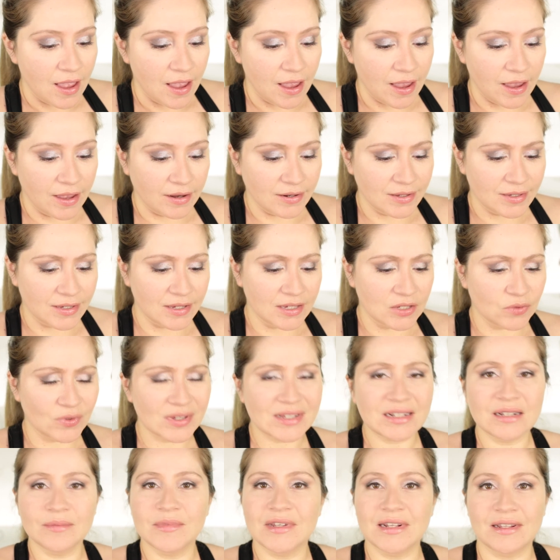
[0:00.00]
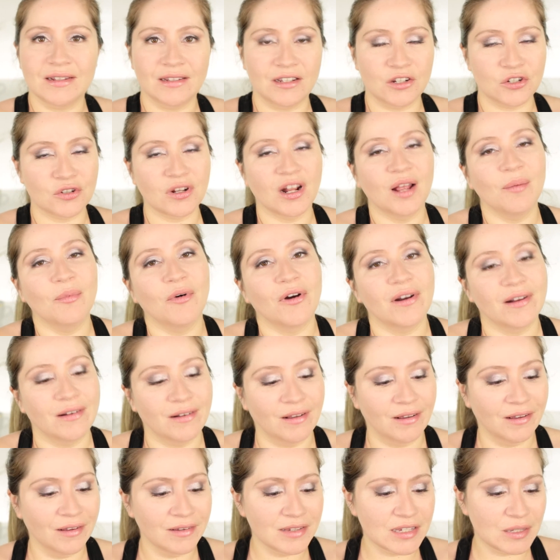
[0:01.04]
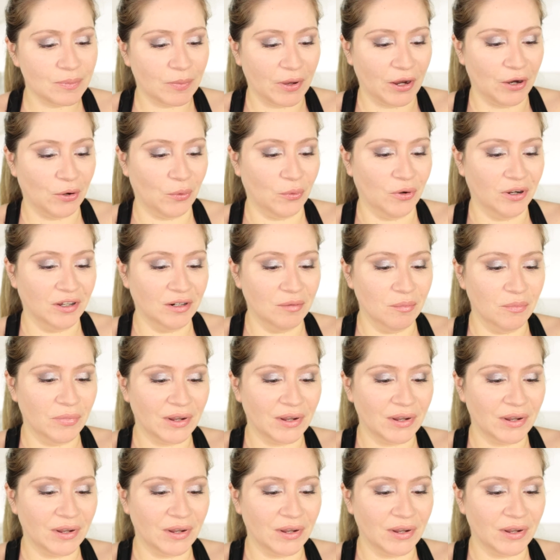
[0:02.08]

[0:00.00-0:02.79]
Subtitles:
And since it was limited edition, I bought a spare one,